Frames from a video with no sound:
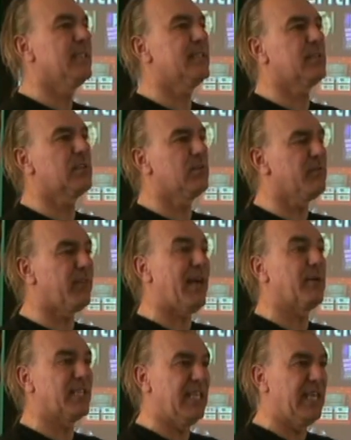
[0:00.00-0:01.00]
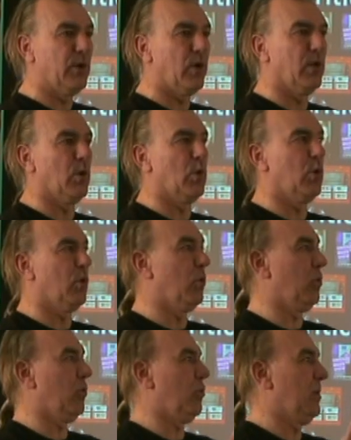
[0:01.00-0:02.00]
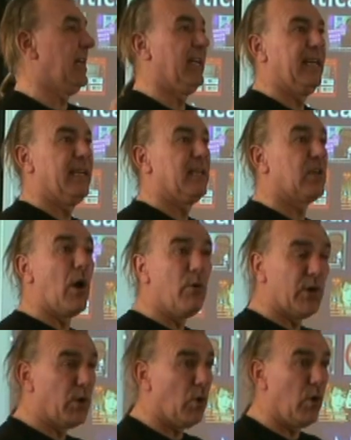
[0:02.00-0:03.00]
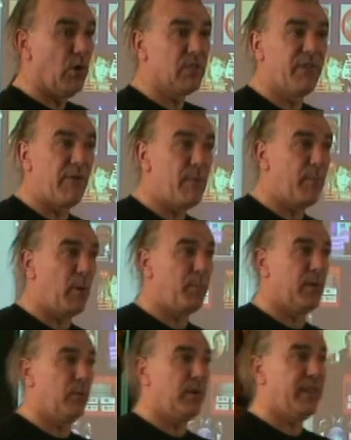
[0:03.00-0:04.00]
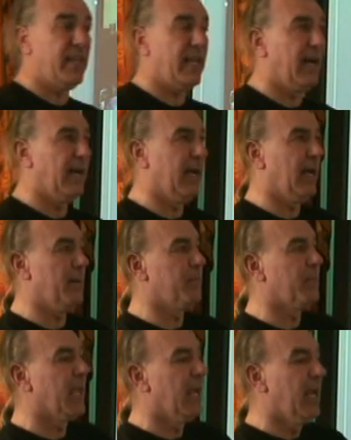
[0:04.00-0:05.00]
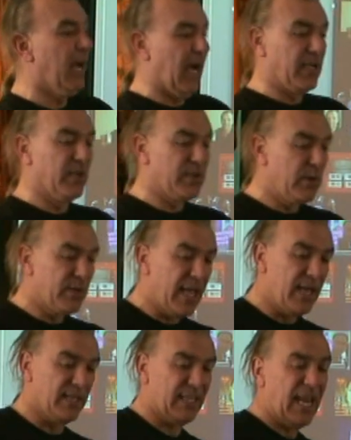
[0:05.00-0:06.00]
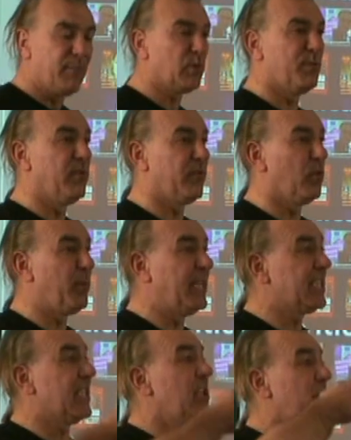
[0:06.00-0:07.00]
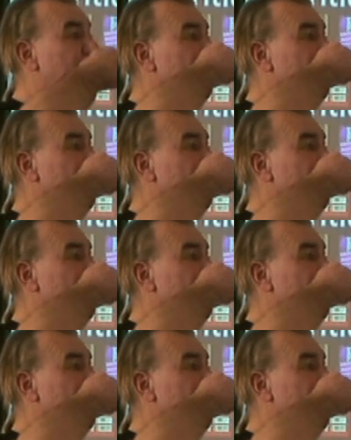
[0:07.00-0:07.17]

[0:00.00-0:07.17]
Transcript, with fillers: sunflower seed oil, or coconut oil is very popular with it. And you get a tablespoonful basically, and you